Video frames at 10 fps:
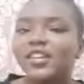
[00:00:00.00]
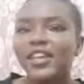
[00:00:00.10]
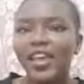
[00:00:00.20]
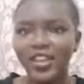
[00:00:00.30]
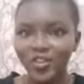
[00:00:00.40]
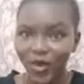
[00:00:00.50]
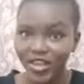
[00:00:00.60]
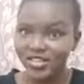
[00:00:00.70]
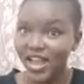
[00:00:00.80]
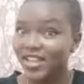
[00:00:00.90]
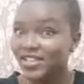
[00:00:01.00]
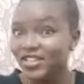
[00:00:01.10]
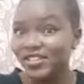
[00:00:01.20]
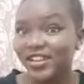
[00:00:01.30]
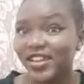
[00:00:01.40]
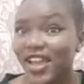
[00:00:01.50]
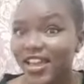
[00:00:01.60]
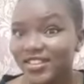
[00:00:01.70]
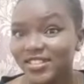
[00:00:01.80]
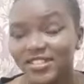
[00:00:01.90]
anyways until then
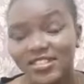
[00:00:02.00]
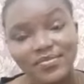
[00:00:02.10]
guys